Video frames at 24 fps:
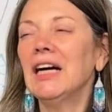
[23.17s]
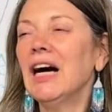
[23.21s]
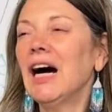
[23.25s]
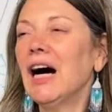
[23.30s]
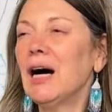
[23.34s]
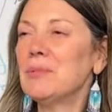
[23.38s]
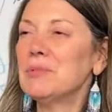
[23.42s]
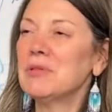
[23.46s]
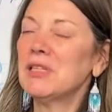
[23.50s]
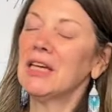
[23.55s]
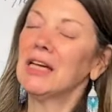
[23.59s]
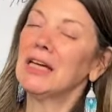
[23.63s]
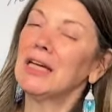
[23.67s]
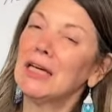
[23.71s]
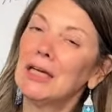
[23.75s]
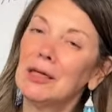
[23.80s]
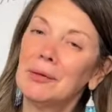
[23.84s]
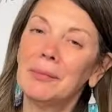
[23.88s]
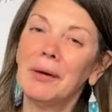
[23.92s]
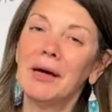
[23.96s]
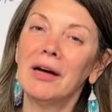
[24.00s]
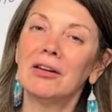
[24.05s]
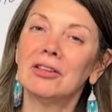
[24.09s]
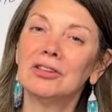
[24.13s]
I'm
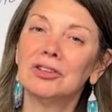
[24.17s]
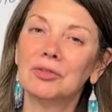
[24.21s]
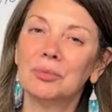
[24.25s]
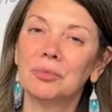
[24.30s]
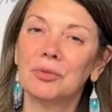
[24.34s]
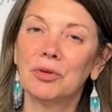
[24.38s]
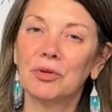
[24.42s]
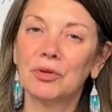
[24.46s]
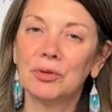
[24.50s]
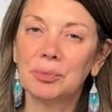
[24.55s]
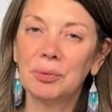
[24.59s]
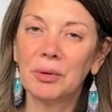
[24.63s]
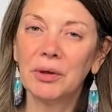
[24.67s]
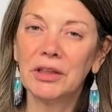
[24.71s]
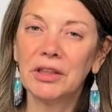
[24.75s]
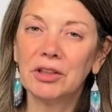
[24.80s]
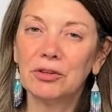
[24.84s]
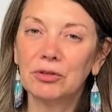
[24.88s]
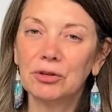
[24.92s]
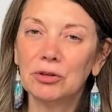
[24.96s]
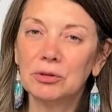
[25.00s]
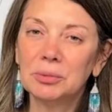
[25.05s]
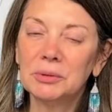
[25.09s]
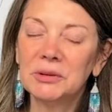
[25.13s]
seeing emails from third-party
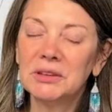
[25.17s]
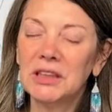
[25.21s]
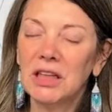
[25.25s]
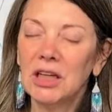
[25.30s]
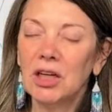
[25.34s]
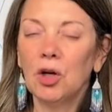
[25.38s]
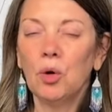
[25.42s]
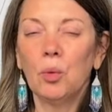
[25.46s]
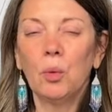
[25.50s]
groups.